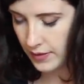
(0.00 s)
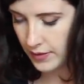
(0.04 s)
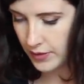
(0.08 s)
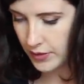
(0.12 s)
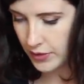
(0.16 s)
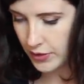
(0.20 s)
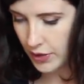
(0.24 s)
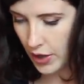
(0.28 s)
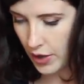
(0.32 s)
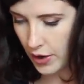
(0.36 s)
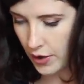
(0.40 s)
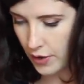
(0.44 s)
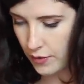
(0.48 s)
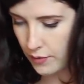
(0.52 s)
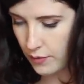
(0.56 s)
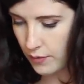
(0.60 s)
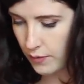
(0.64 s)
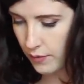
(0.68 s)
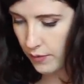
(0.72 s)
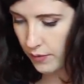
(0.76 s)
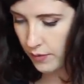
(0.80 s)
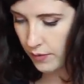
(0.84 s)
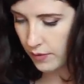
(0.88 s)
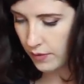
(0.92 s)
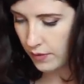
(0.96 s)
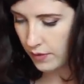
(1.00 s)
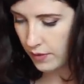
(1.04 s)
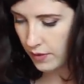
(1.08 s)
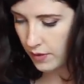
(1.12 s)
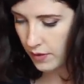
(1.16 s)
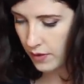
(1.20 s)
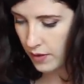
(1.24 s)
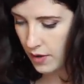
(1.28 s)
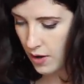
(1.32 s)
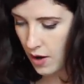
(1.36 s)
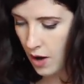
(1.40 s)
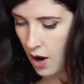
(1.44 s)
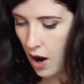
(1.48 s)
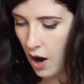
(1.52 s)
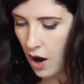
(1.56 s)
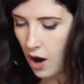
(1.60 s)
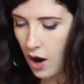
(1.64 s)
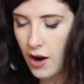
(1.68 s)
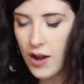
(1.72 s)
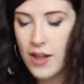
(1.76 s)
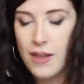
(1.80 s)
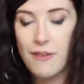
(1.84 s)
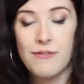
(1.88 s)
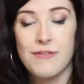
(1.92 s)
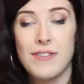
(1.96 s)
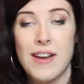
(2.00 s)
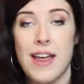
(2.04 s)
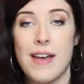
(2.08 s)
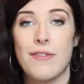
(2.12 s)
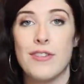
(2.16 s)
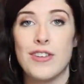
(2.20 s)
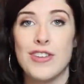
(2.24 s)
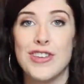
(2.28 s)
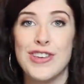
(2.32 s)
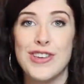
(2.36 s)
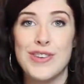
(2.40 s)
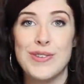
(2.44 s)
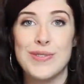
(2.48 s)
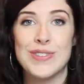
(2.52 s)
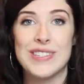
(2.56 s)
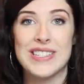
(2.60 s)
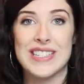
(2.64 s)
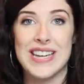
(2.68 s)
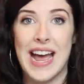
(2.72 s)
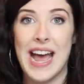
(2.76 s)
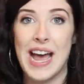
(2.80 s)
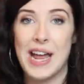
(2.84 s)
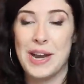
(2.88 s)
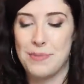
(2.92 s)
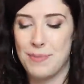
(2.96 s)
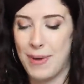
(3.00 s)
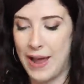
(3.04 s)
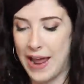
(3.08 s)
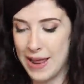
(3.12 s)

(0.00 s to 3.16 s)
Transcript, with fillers: So I have never used tan